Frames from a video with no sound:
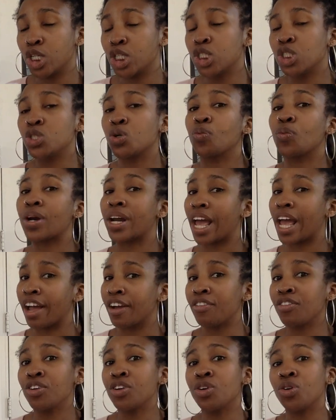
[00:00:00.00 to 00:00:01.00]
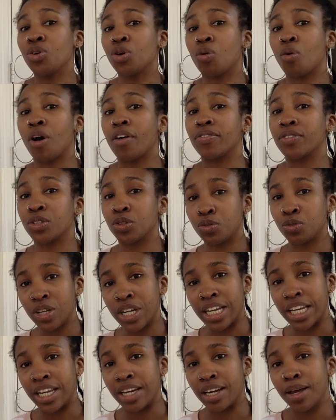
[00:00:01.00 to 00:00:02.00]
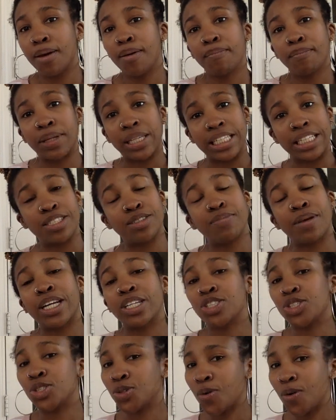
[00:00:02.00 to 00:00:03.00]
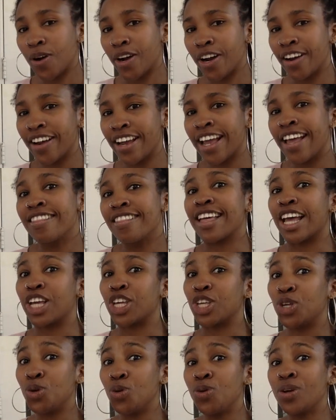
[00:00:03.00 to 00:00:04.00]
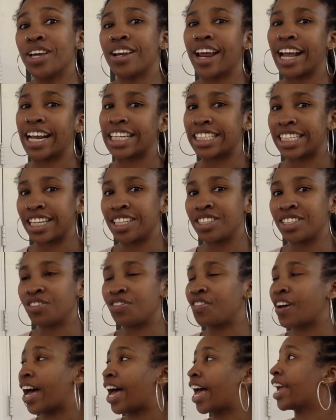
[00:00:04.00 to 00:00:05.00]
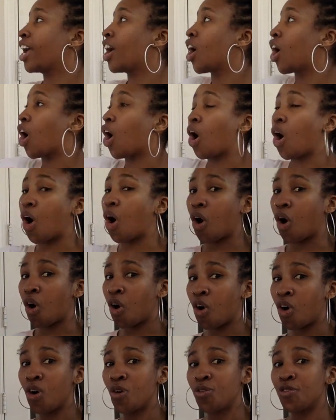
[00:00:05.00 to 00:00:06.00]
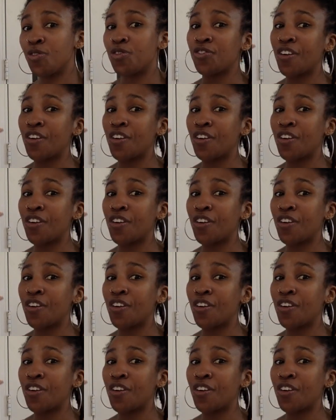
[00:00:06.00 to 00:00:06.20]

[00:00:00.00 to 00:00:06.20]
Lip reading: So whenever you go off to read, please make sure that you can identify all